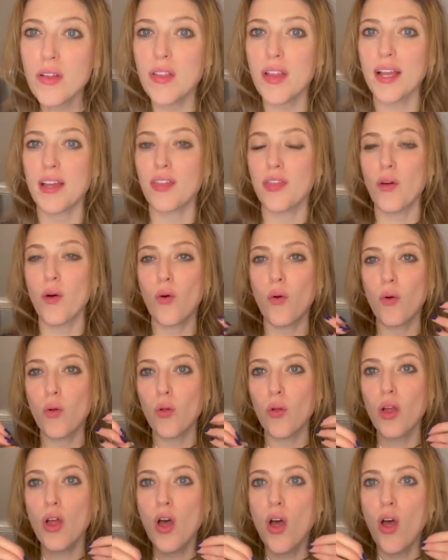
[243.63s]
Like
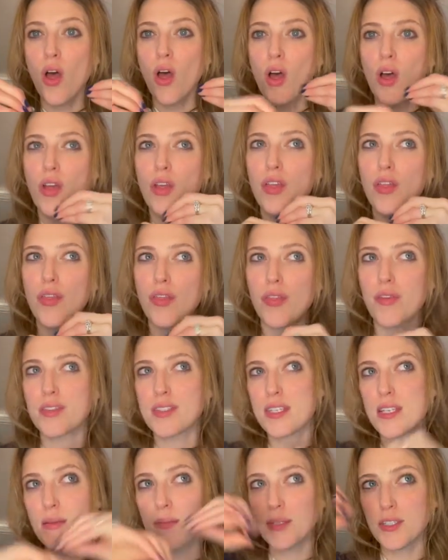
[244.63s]
the
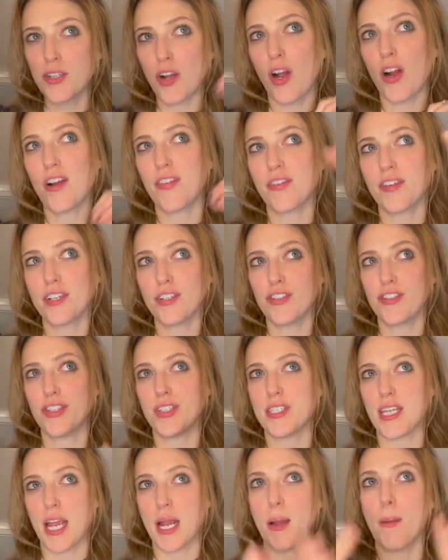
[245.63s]
cinematography is just
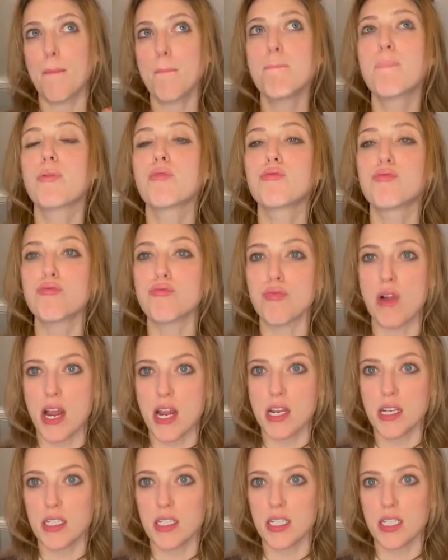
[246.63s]
like
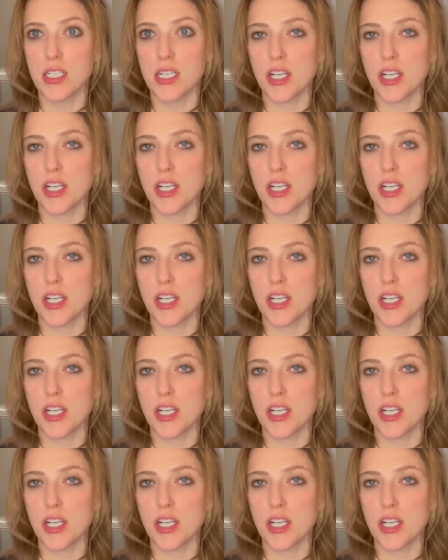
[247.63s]
bright.